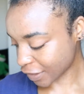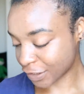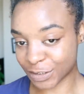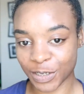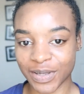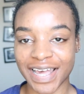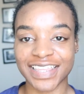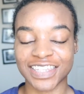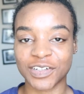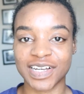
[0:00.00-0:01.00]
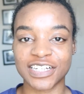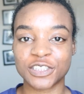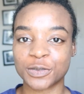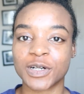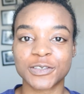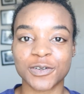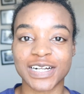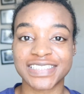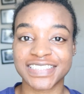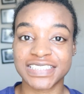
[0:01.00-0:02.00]
So yeah, thank you guys so much for
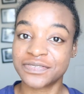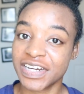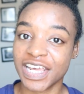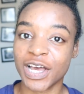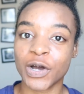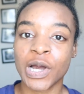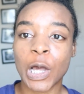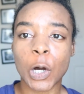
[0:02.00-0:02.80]
watching this video.